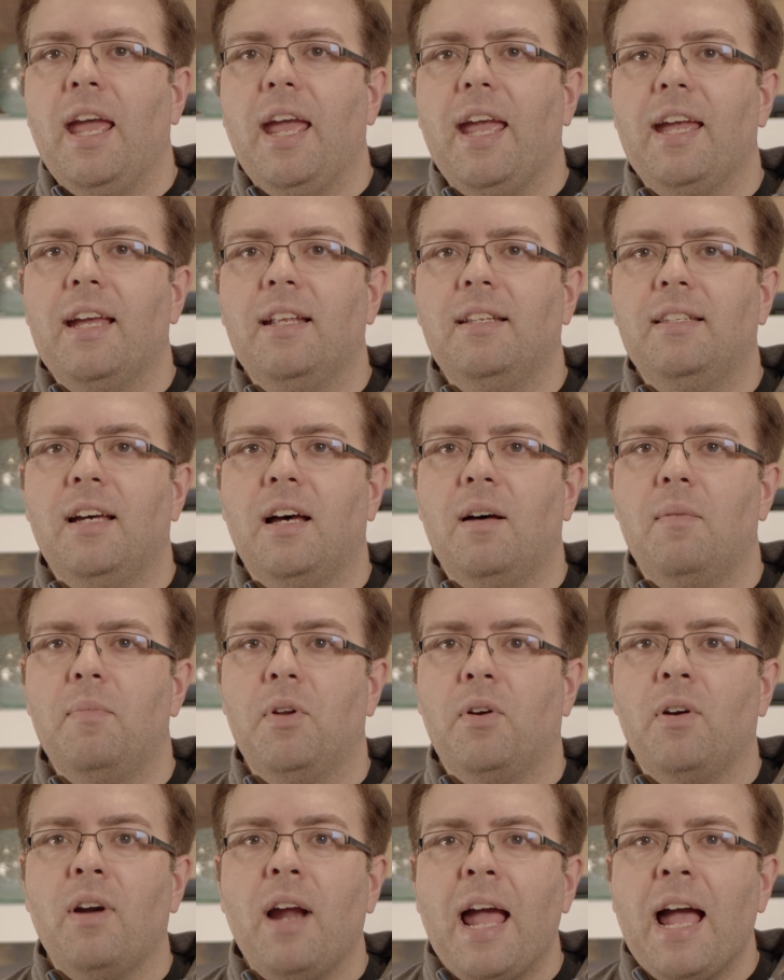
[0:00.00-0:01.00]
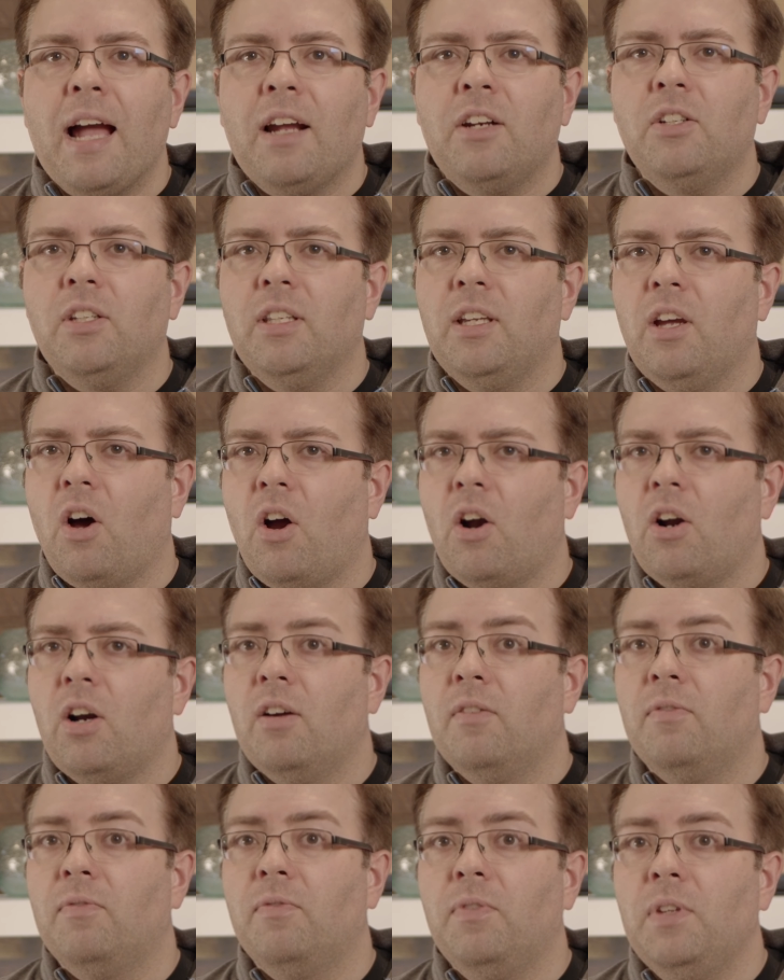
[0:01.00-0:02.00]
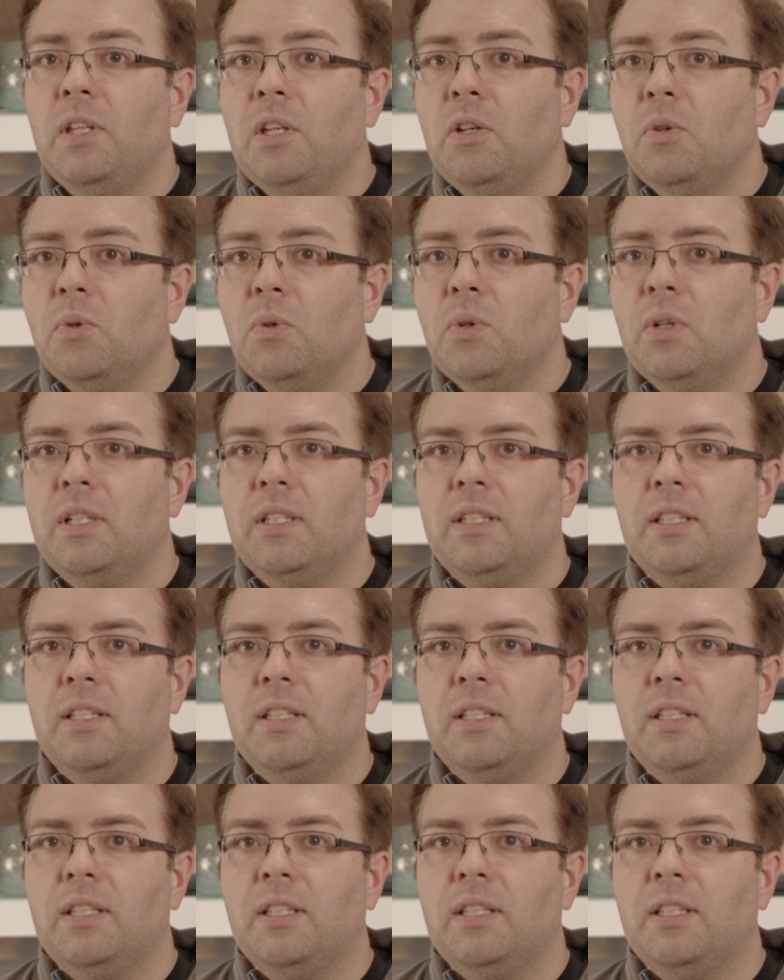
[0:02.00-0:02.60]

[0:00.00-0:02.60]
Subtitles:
And there actually are a few